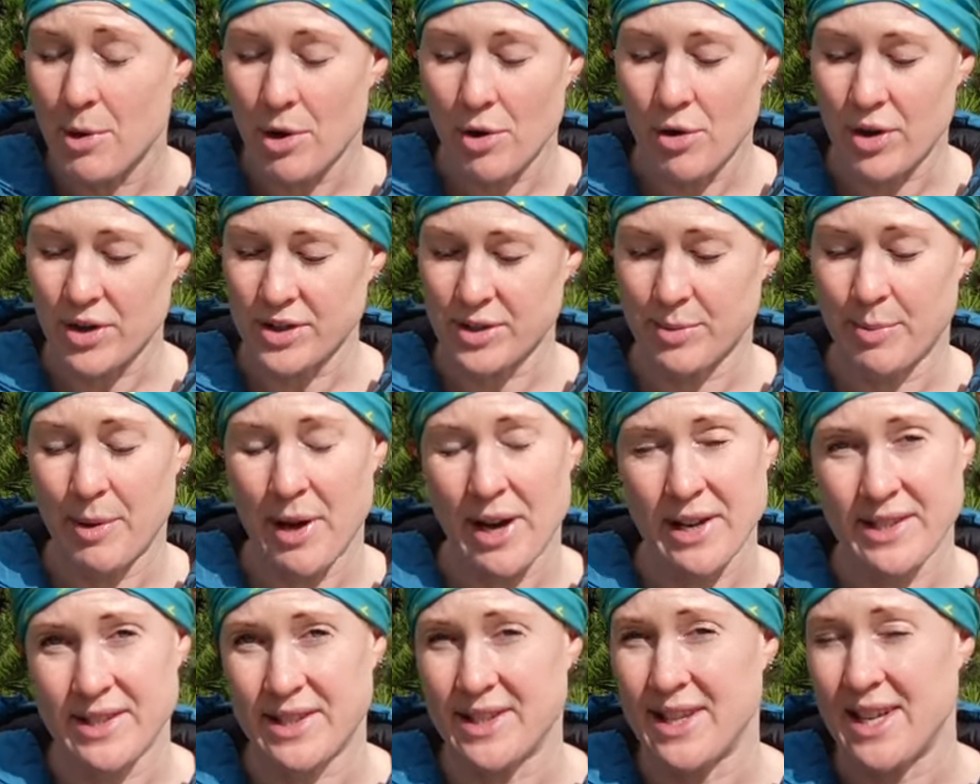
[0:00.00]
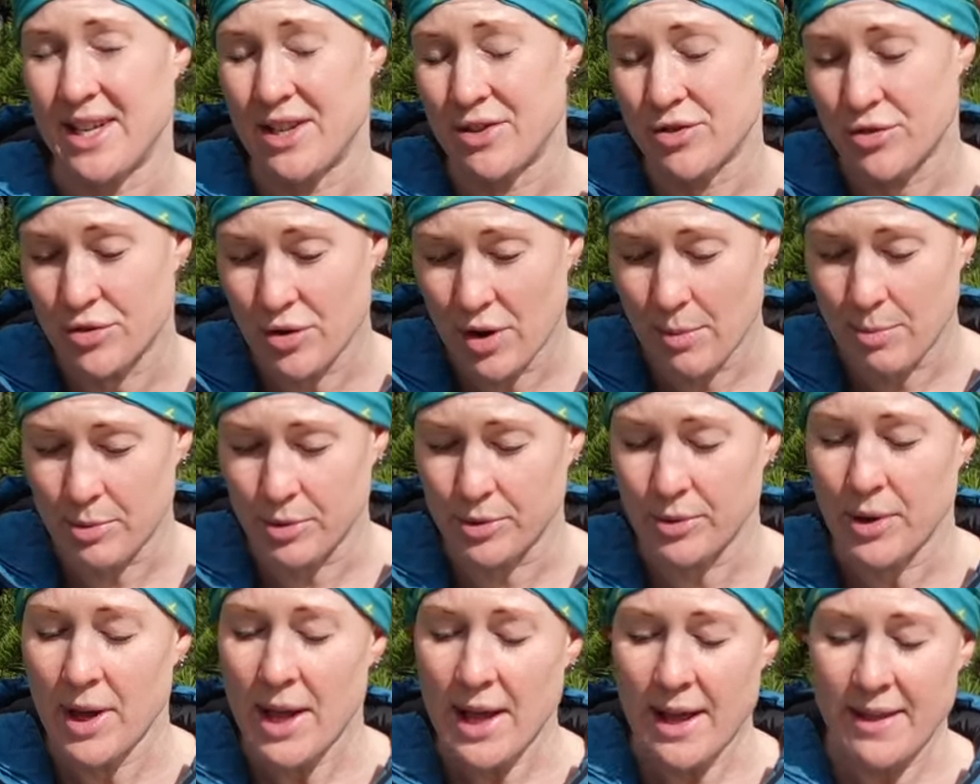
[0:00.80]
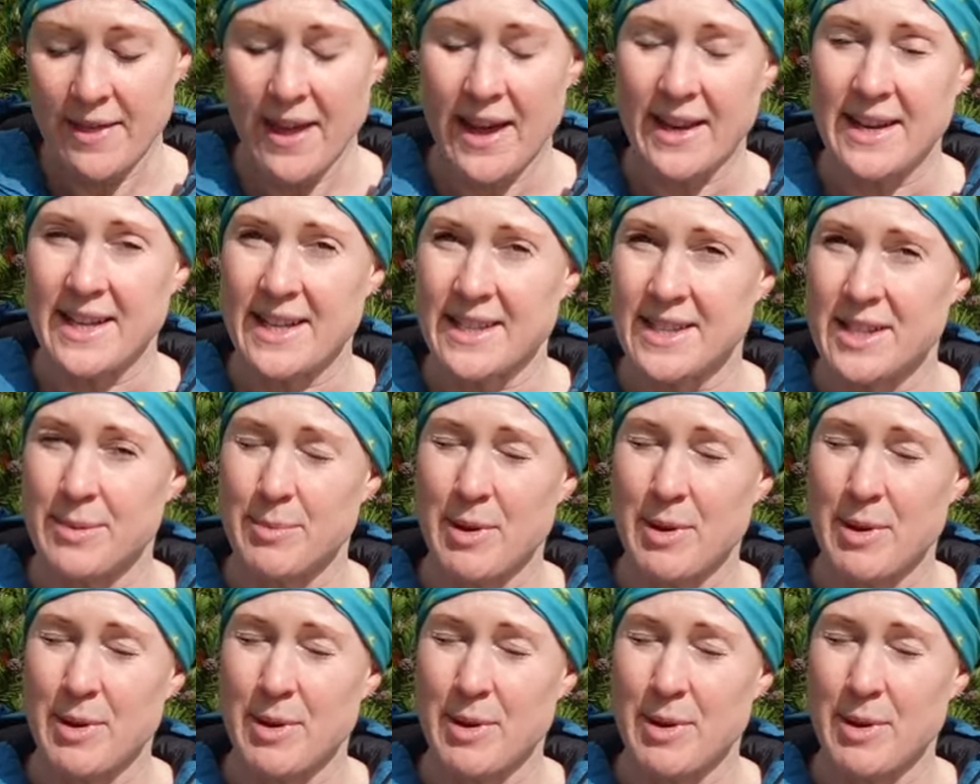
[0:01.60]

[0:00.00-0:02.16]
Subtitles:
across a person in trouble that needs to